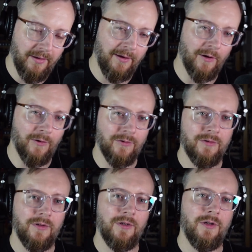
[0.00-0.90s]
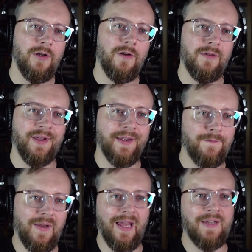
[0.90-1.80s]
you know like
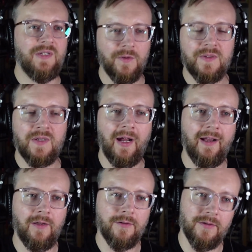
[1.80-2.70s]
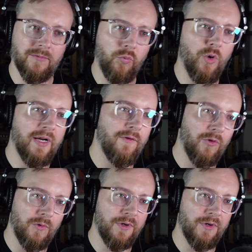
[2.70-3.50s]
fiasco style or whatever, where